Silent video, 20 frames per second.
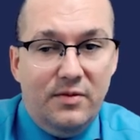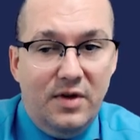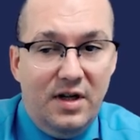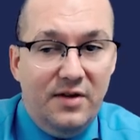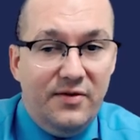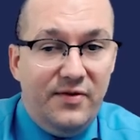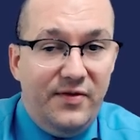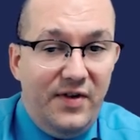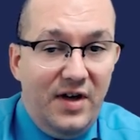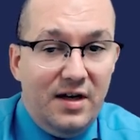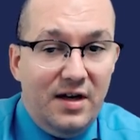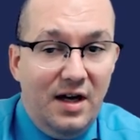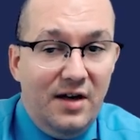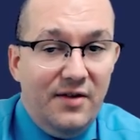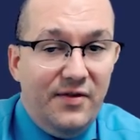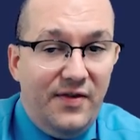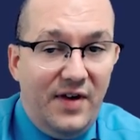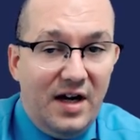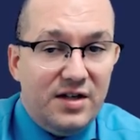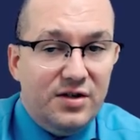
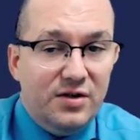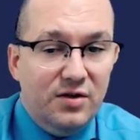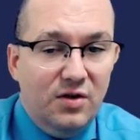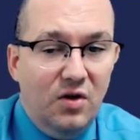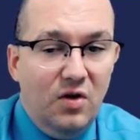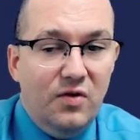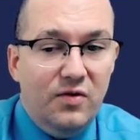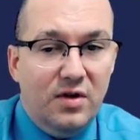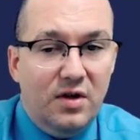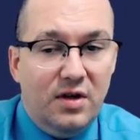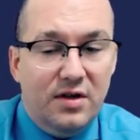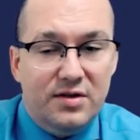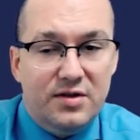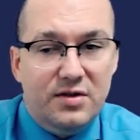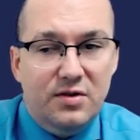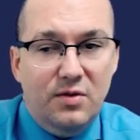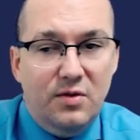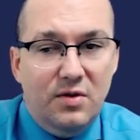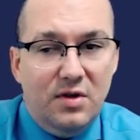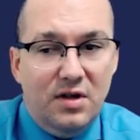affect your overall
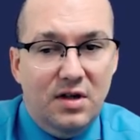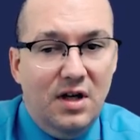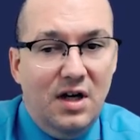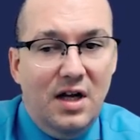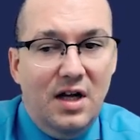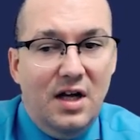score.